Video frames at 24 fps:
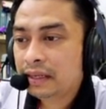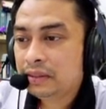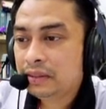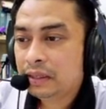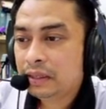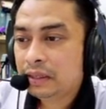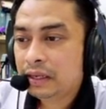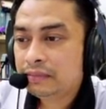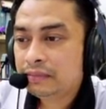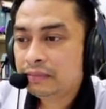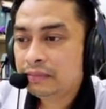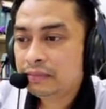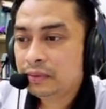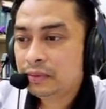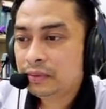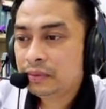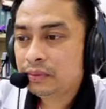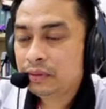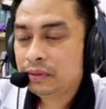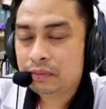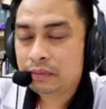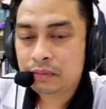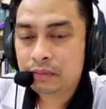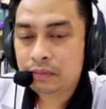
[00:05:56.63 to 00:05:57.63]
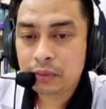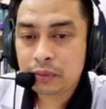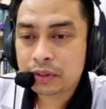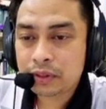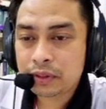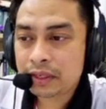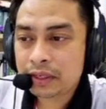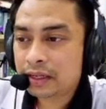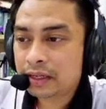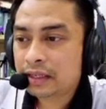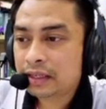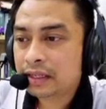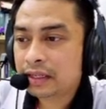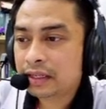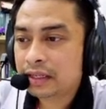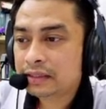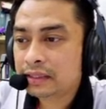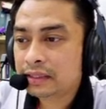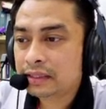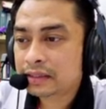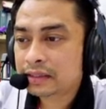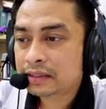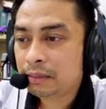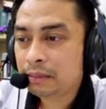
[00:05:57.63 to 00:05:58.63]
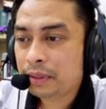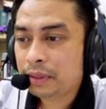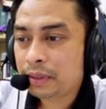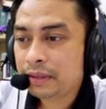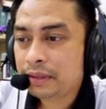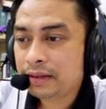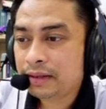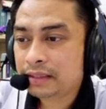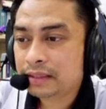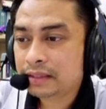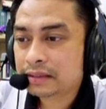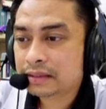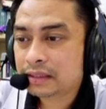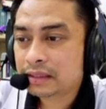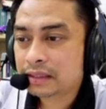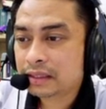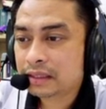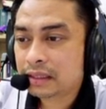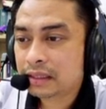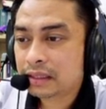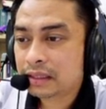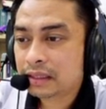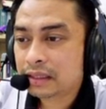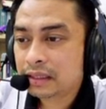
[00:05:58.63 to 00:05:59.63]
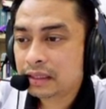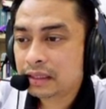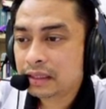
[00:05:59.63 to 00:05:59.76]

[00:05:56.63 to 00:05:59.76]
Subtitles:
and then you have, if you look here, there is a sampling rate